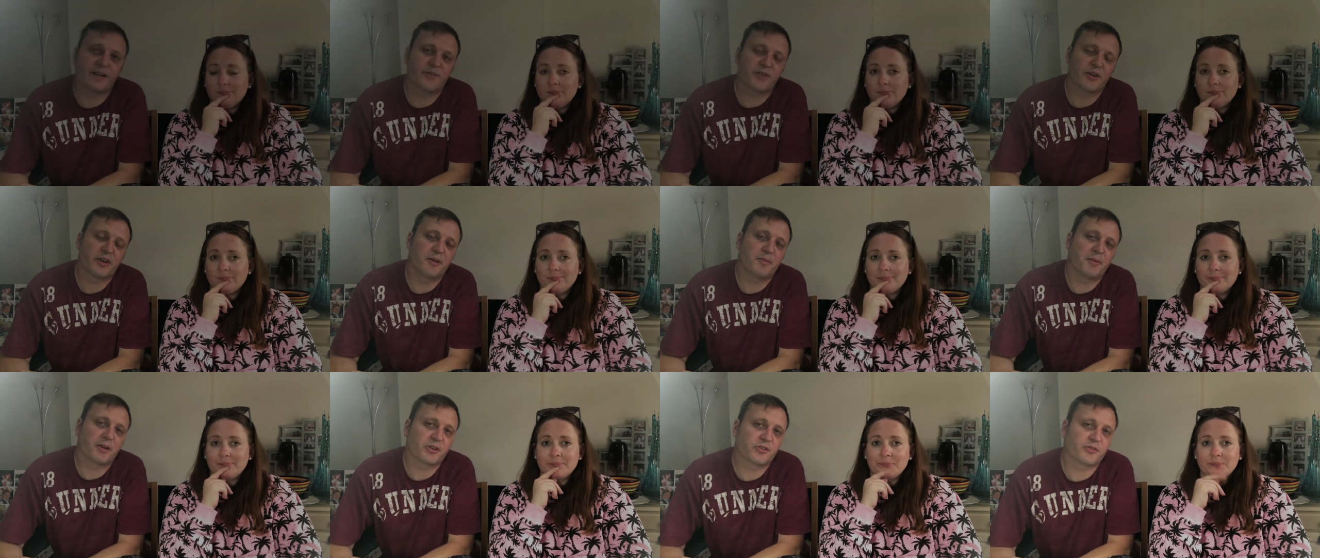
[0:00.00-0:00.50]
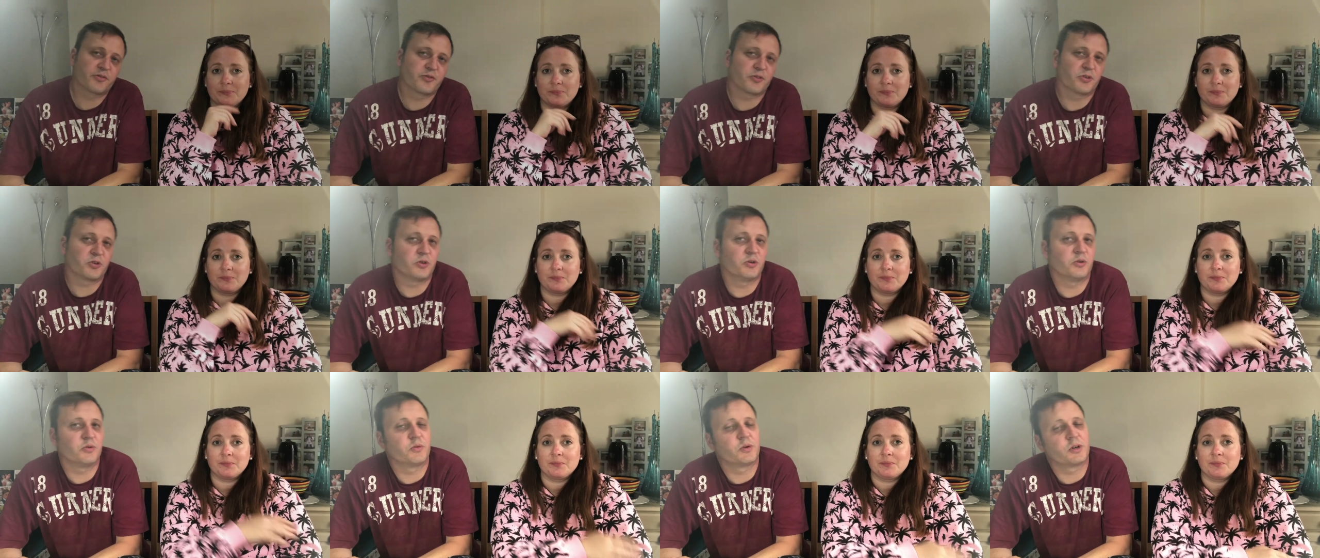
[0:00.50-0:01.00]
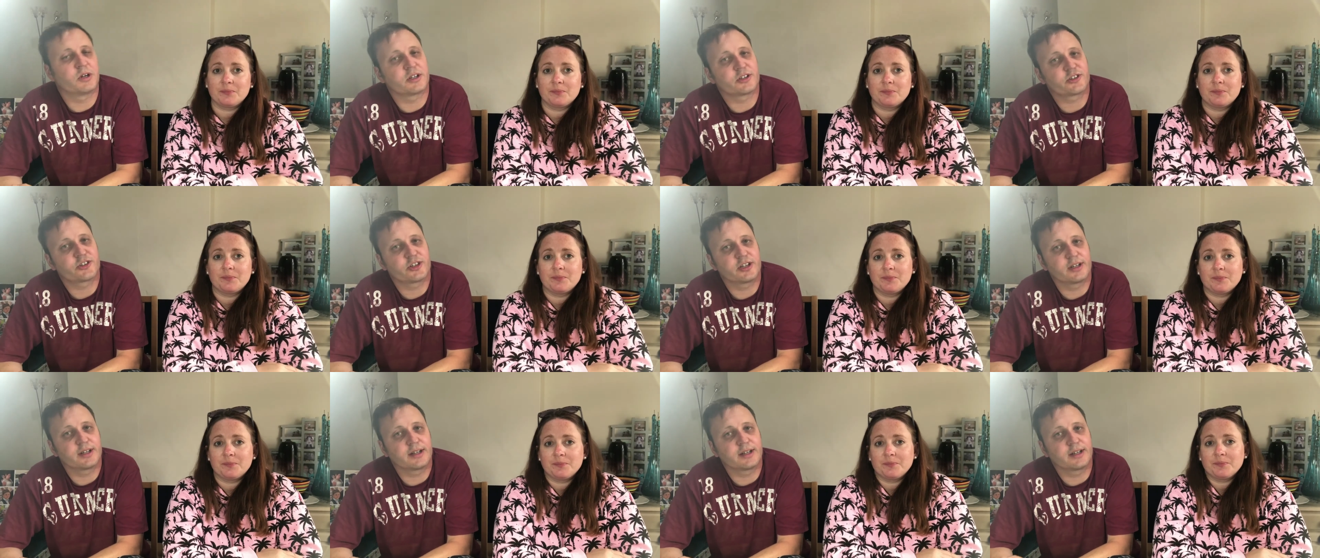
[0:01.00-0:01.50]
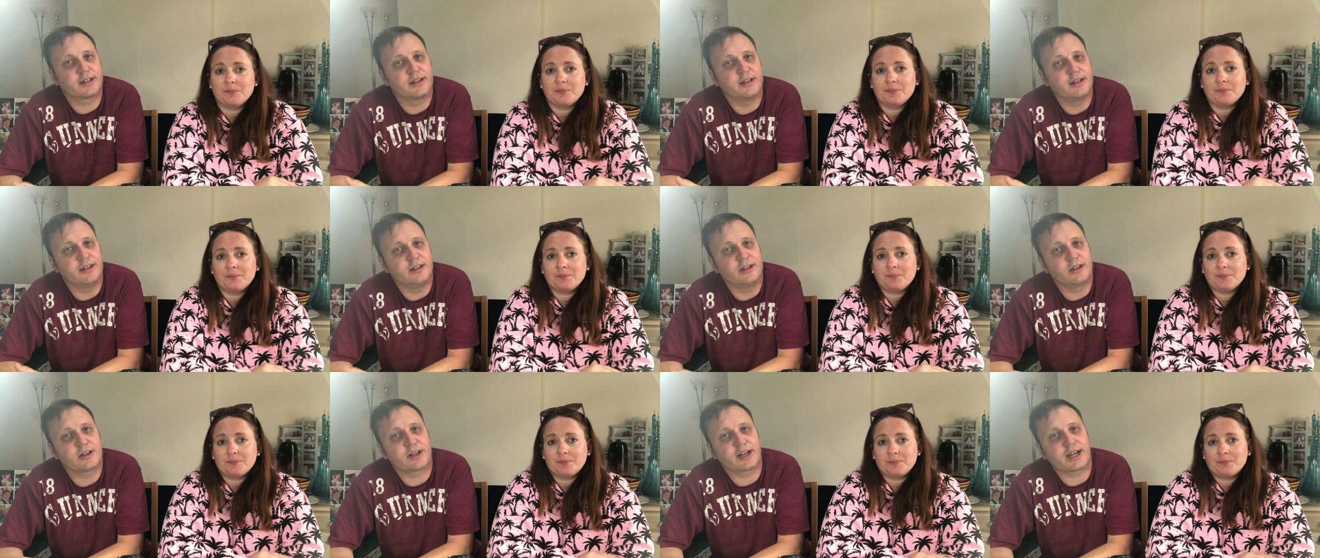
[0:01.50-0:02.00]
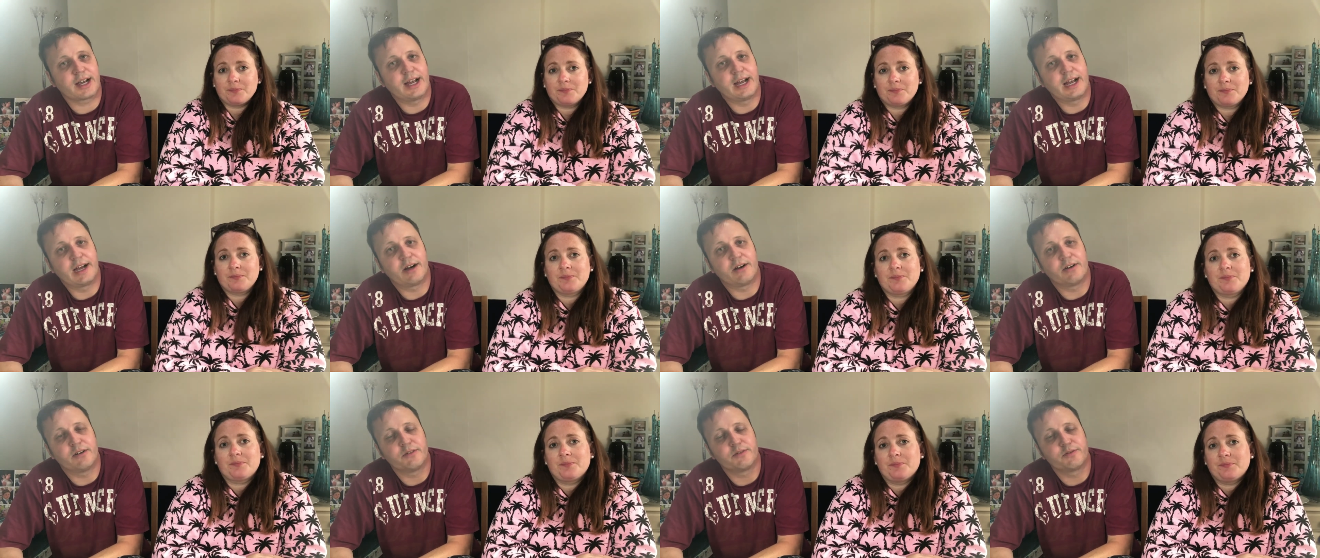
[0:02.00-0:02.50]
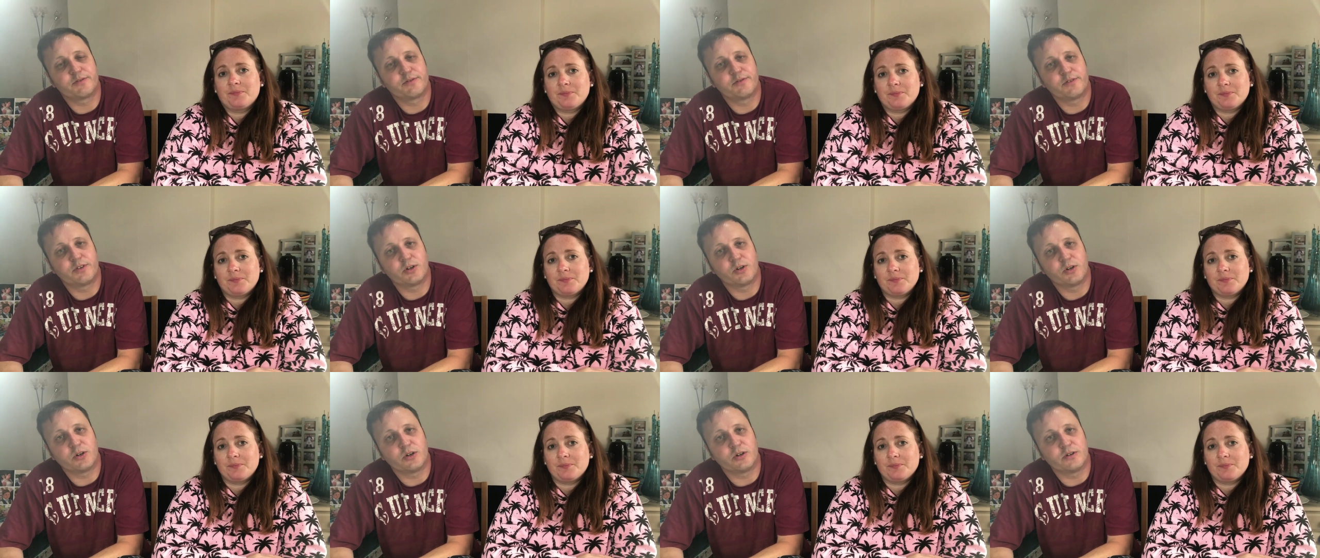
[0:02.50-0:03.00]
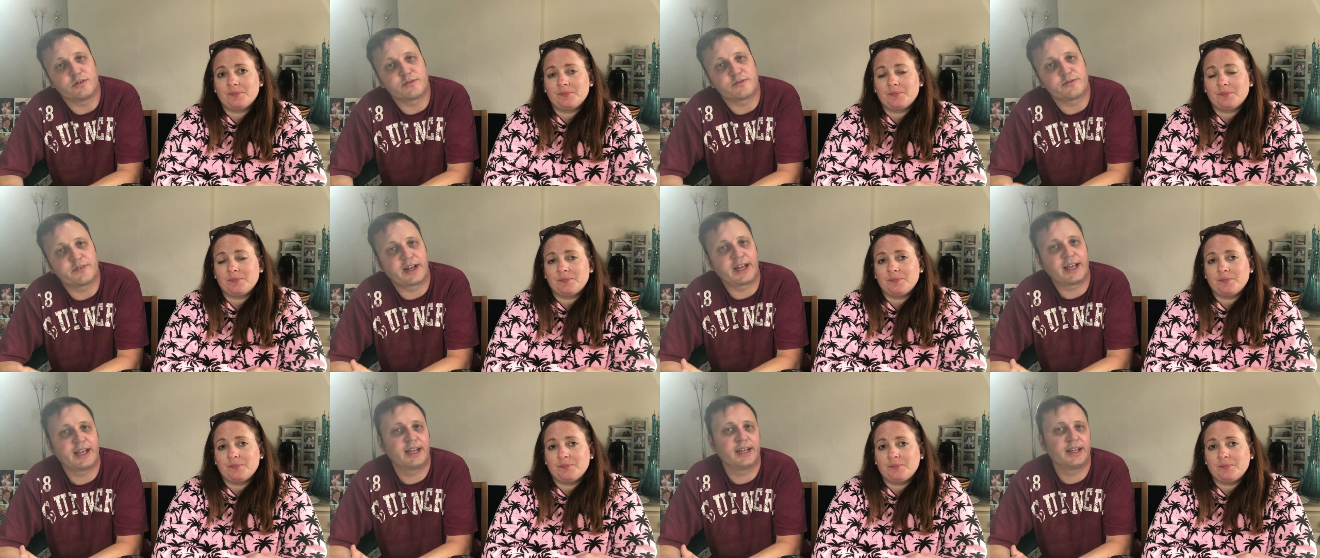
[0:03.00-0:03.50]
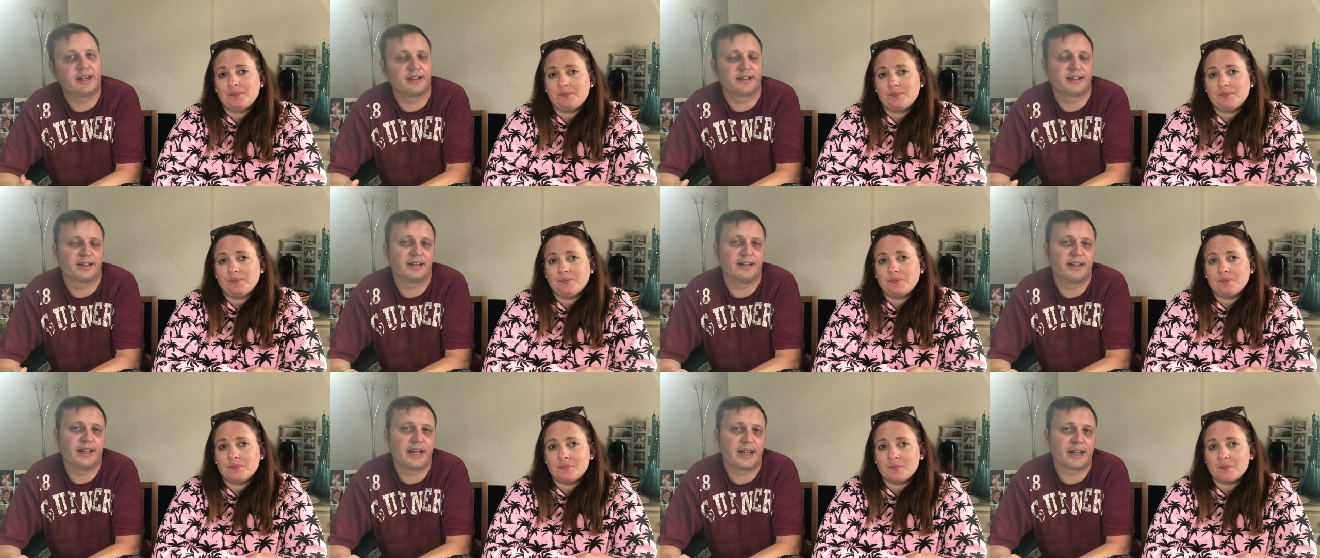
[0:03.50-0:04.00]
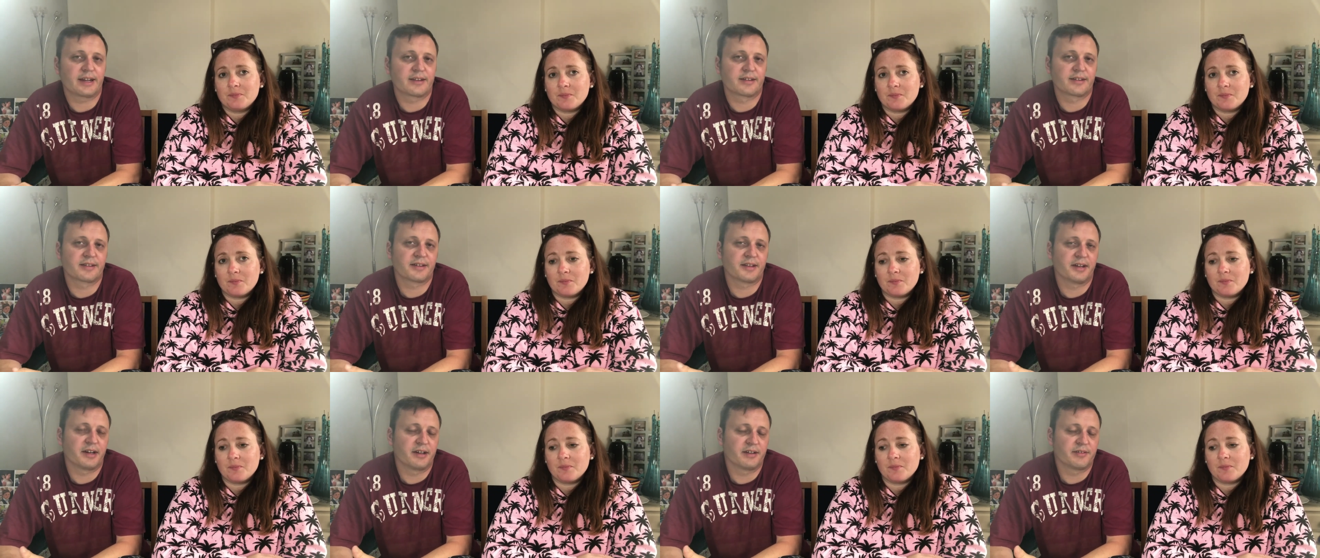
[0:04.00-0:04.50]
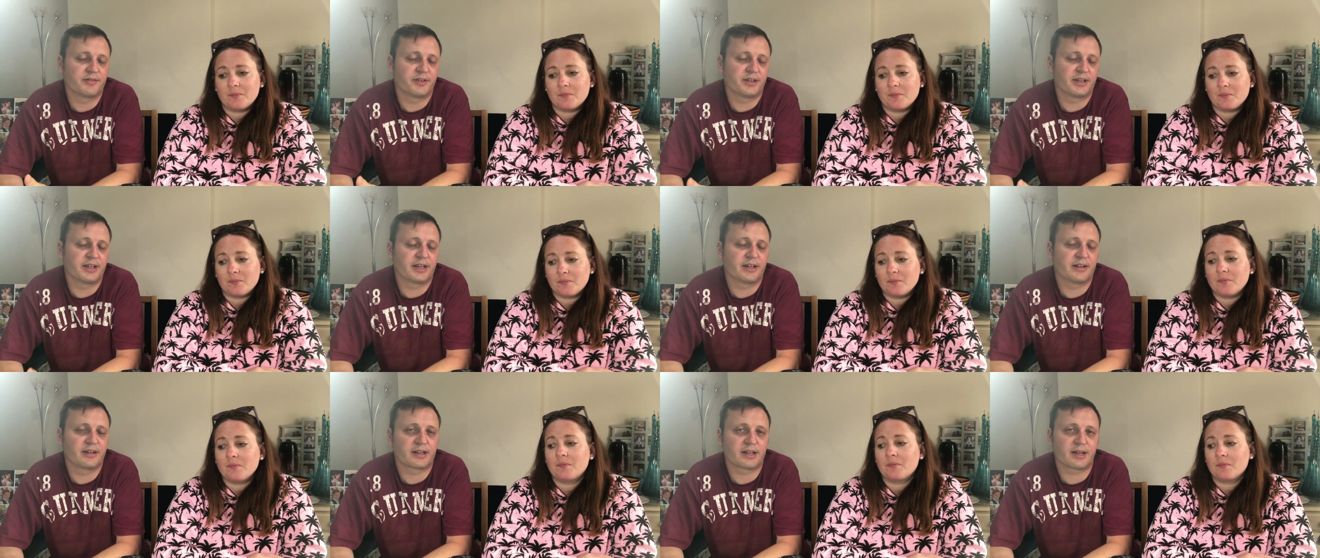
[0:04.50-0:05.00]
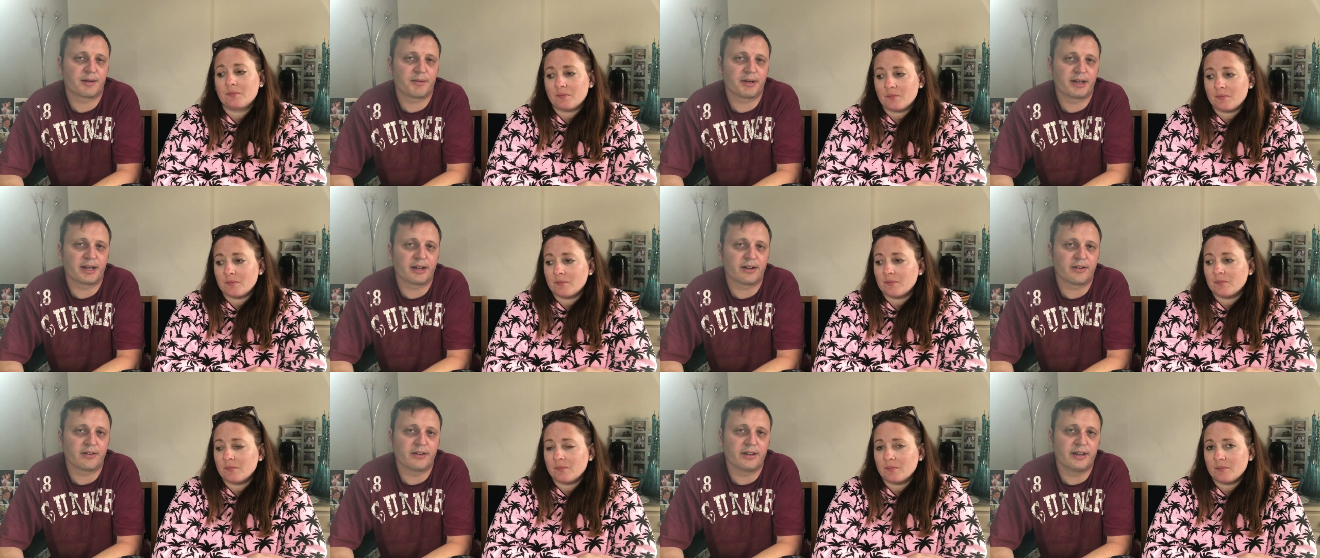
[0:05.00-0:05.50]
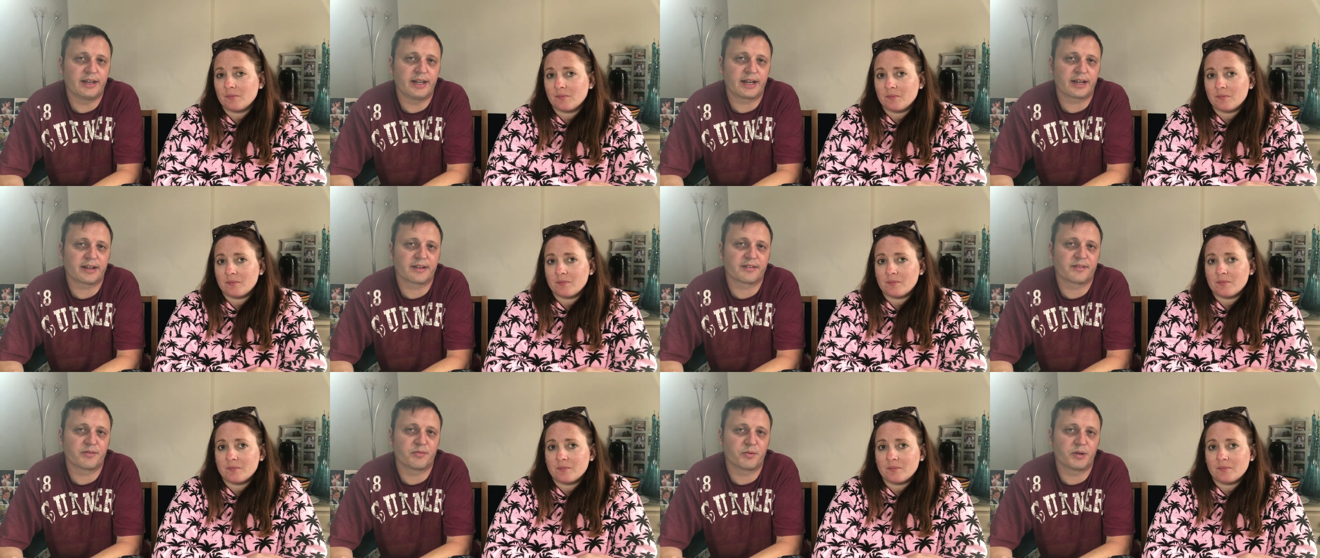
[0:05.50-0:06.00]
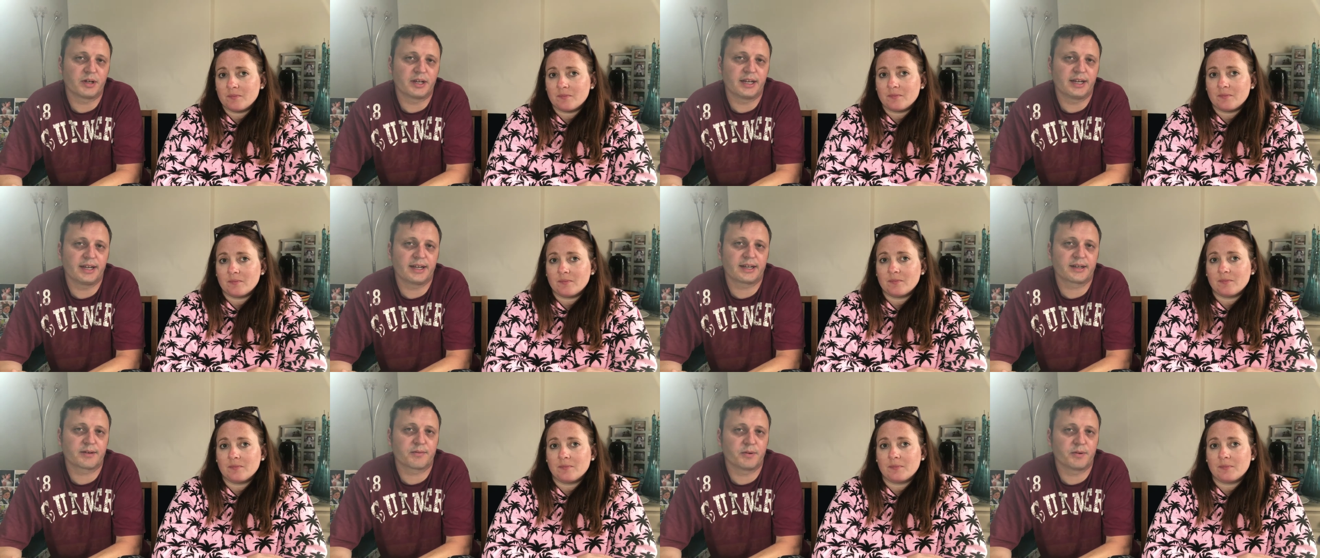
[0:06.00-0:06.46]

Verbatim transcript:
Speaker 1: you very much for watching. Look out for Faye's next sales video coming out next week.